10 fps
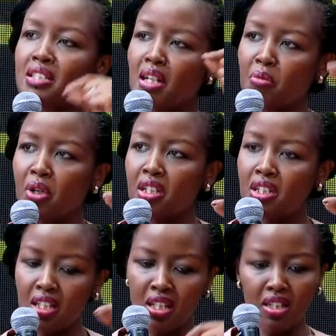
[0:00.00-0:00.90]
someone
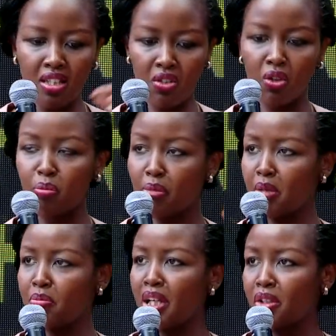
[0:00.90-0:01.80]
in this whole
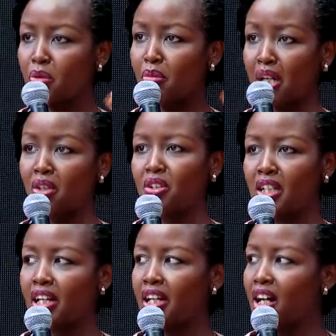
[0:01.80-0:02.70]
pipeline or backlog
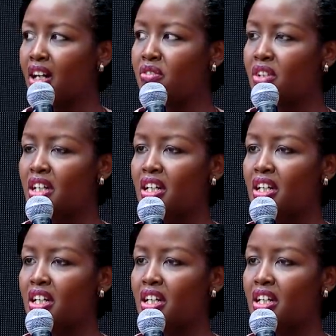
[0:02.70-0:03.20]
that I have,